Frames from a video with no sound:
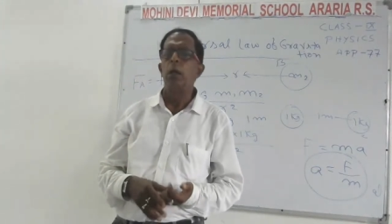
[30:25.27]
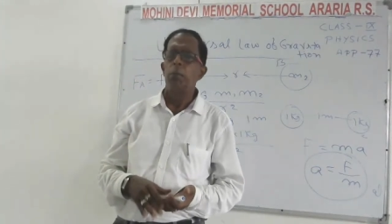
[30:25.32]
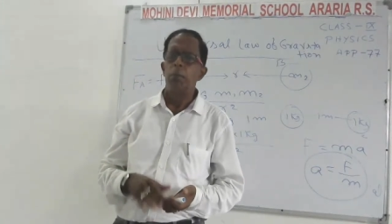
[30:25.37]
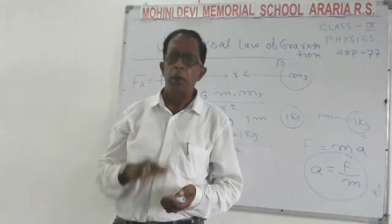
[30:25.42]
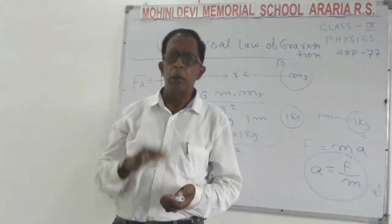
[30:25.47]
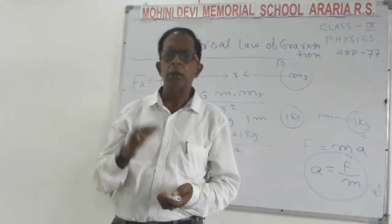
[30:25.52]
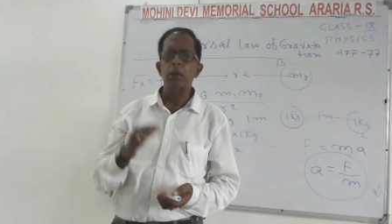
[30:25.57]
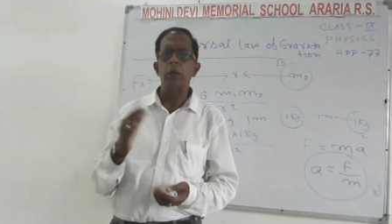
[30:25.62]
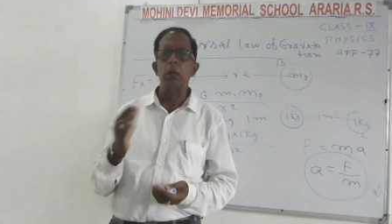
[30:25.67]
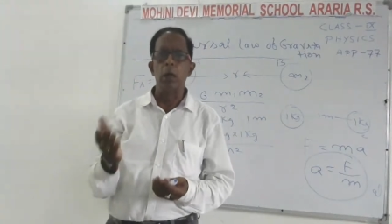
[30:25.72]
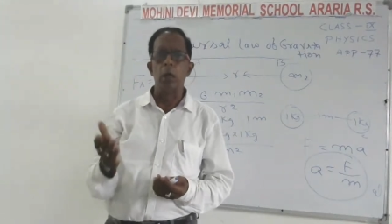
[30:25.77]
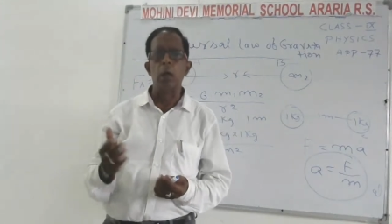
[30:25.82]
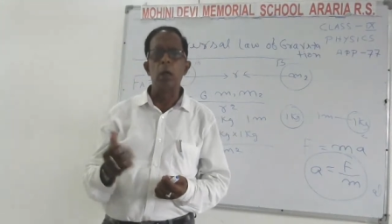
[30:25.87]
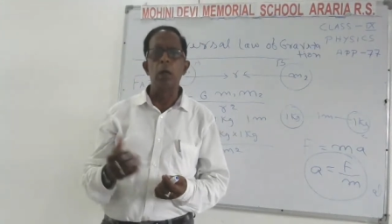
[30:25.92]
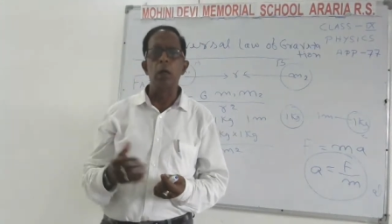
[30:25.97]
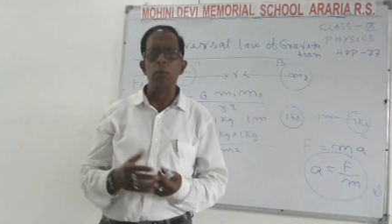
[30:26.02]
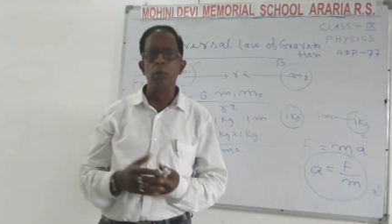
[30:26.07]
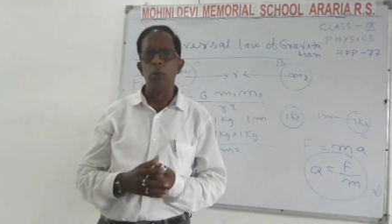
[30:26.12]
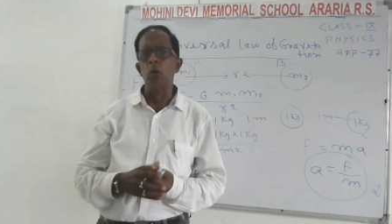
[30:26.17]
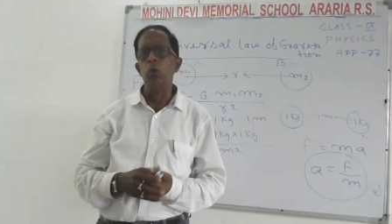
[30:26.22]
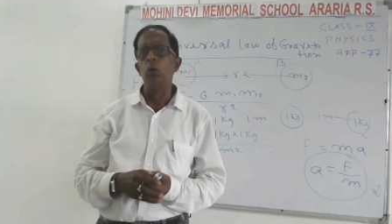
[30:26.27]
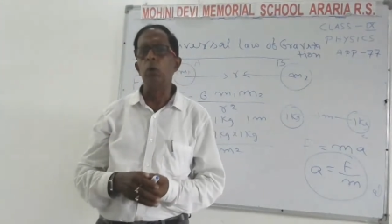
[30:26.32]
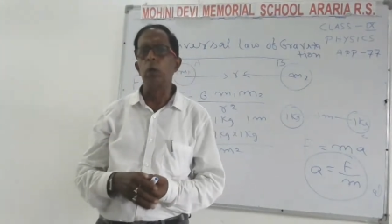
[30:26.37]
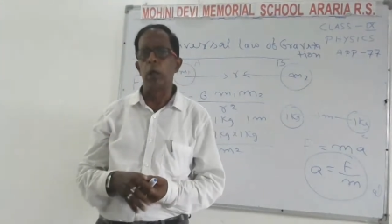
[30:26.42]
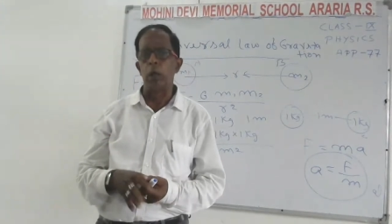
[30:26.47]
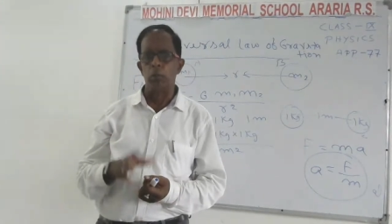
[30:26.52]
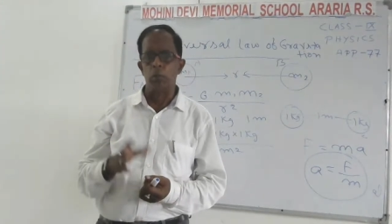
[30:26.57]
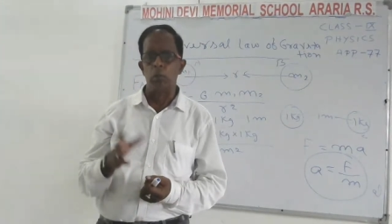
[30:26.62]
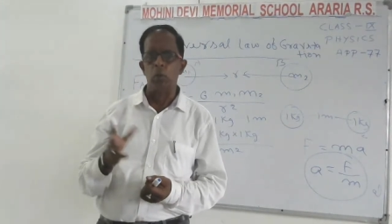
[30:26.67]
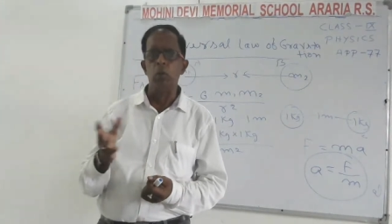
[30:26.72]
but learn more
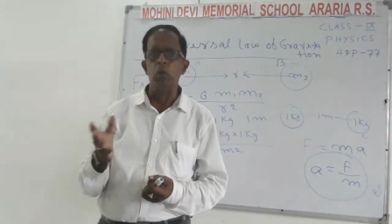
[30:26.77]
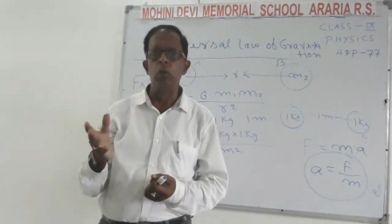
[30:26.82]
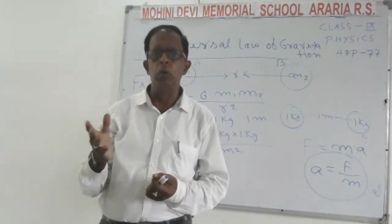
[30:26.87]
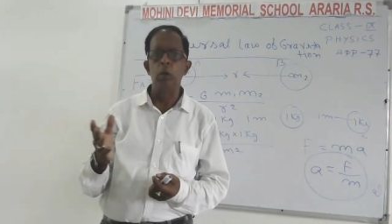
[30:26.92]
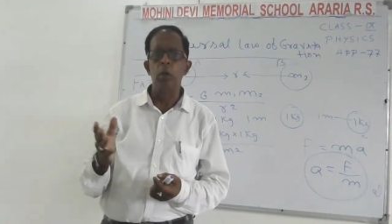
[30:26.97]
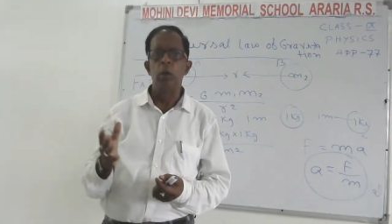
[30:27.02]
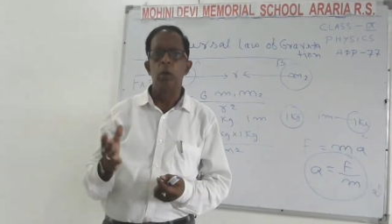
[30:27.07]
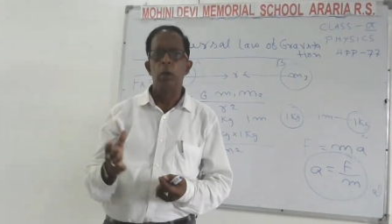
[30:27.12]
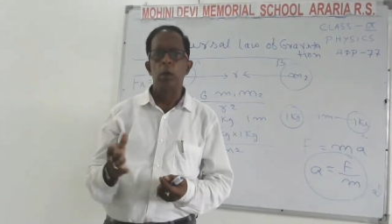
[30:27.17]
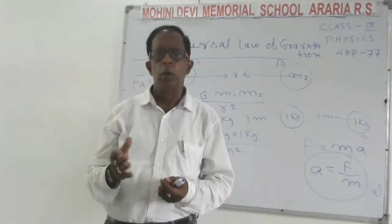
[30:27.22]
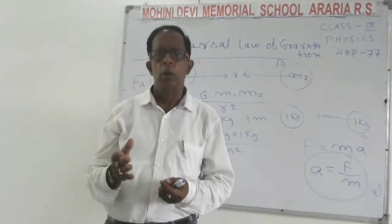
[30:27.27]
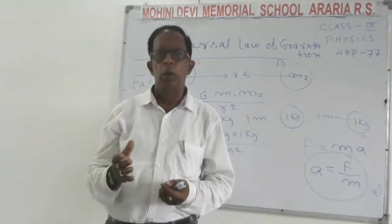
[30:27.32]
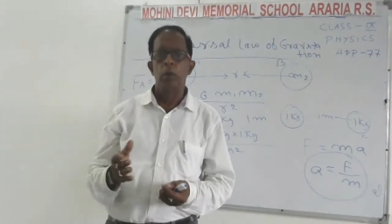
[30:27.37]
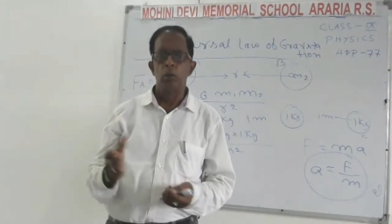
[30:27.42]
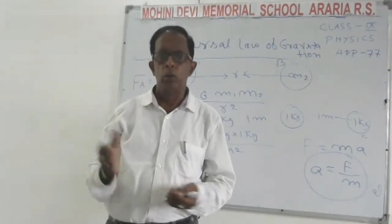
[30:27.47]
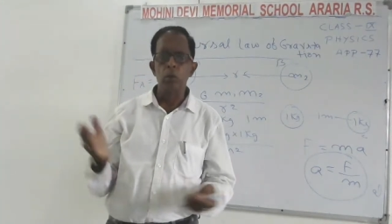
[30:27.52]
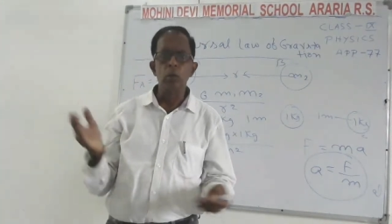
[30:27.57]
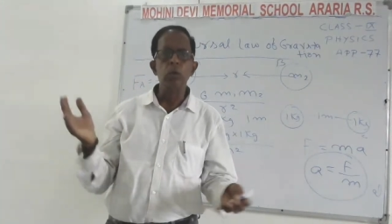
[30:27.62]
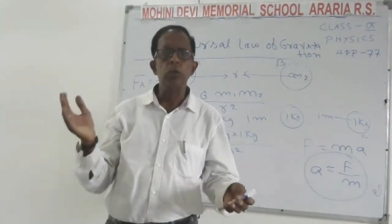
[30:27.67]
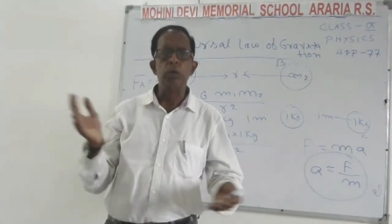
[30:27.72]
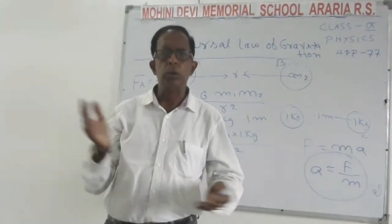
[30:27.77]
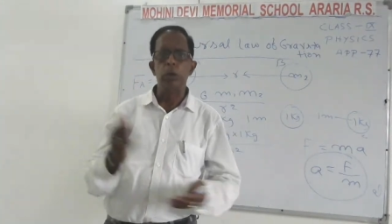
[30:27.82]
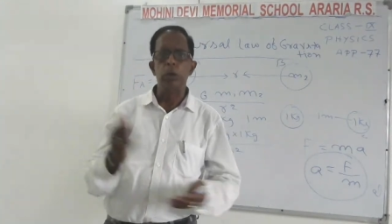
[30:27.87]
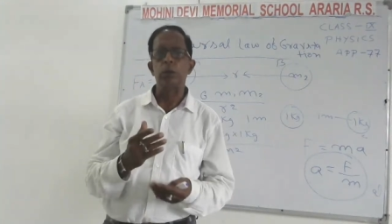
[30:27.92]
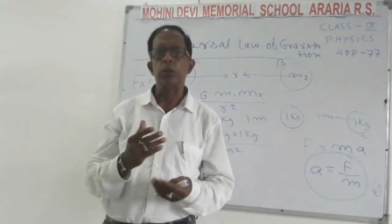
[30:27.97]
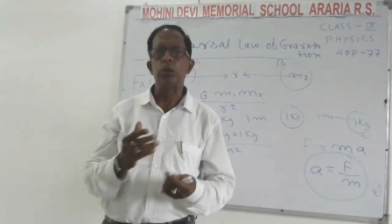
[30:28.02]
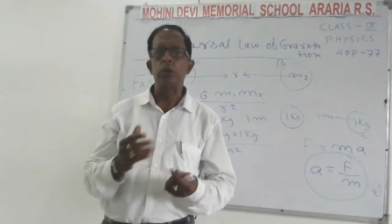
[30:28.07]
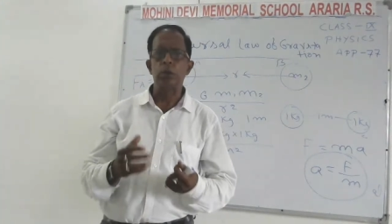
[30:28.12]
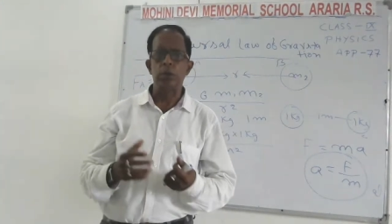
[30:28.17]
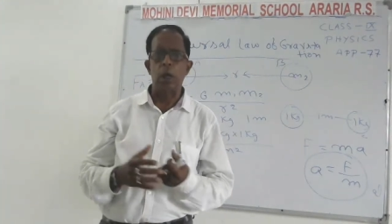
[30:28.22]
and more. Use
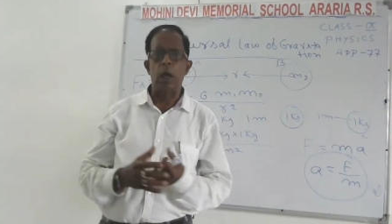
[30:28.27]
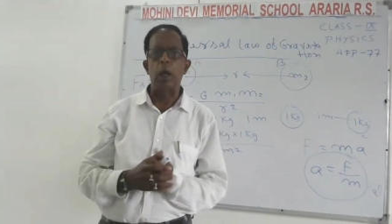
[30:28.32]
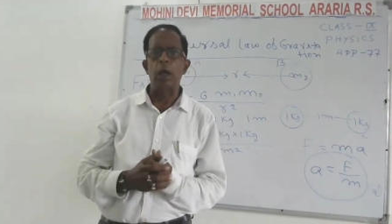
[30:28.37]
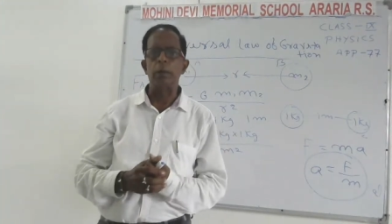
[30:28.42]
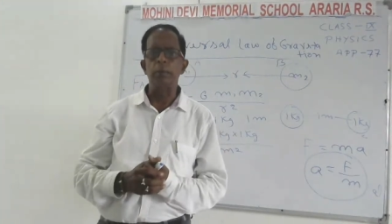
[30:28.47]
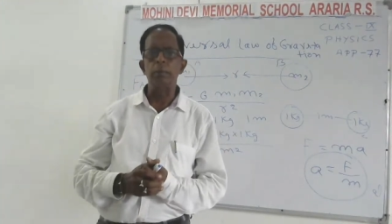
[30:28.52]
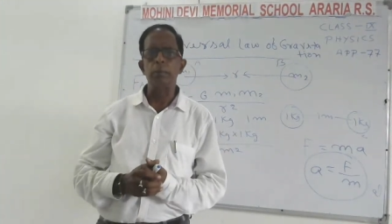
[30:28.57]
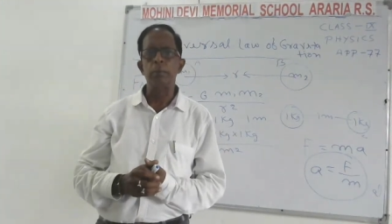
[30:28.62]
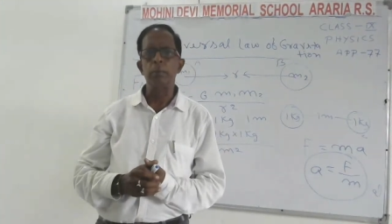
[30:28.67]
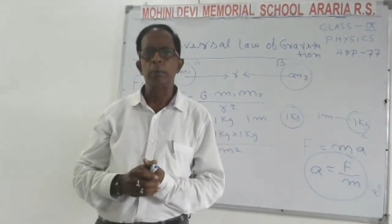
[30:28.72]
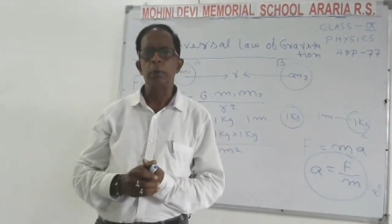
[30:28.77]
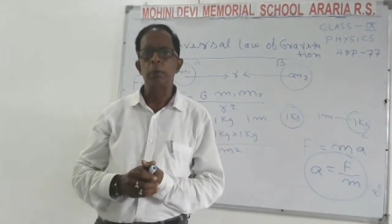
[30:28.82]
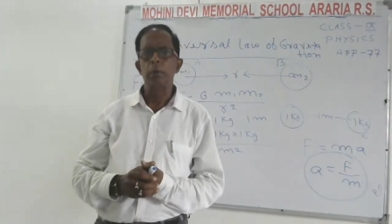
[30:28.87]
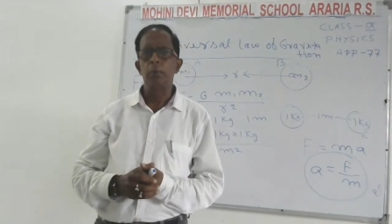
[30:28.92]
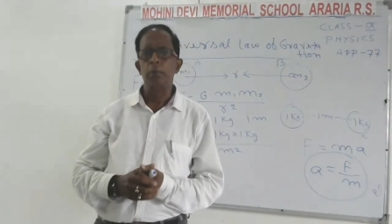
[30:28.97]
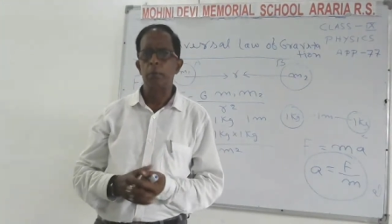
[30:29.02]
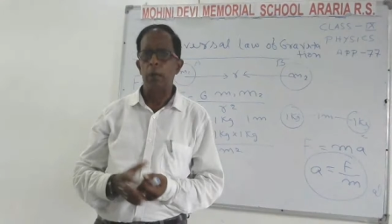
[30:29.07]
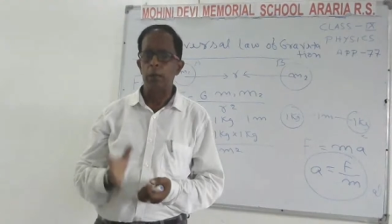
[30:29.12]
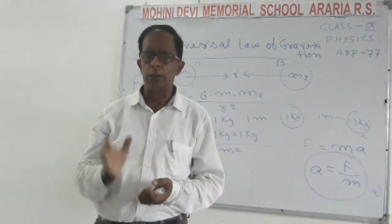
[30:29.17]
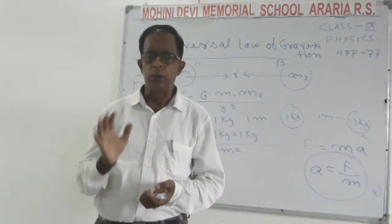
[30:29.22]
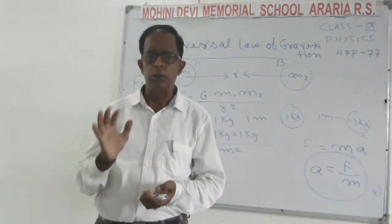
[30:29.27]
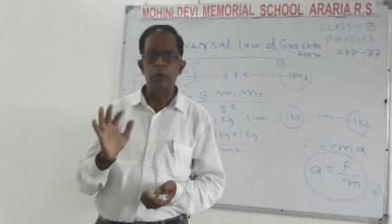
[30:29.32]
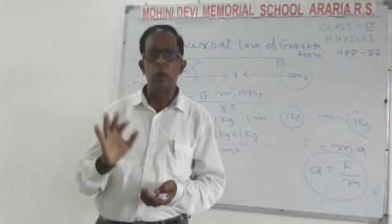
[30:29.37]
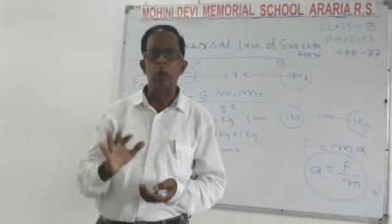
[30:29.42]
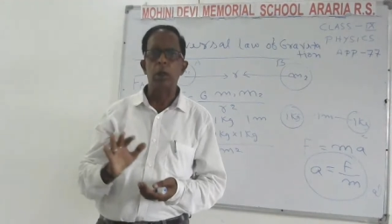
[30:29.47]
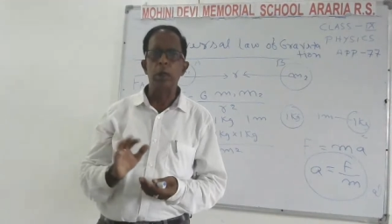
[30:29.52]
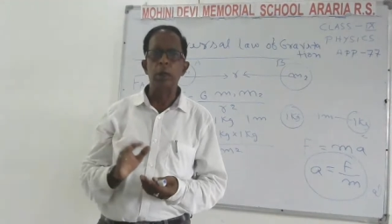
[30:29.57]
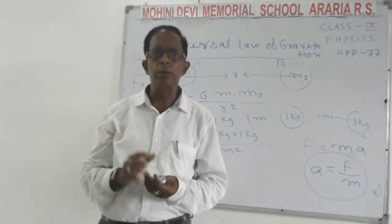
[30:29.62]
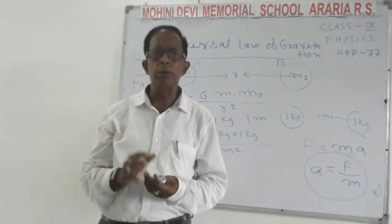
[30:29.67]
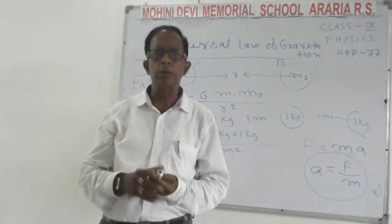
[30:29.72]
this time, my
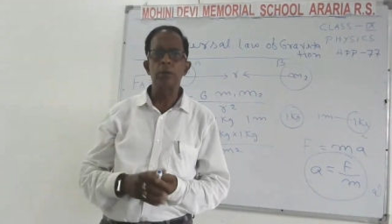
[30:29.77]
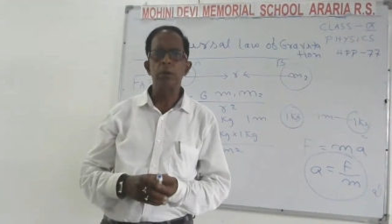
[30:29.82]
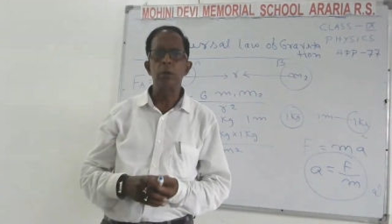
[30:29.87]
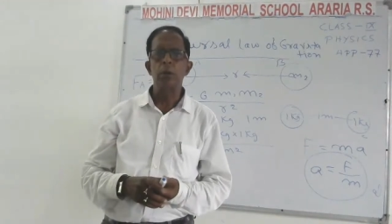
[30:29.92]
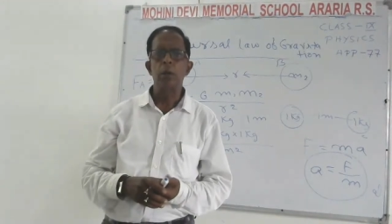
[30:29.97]
children.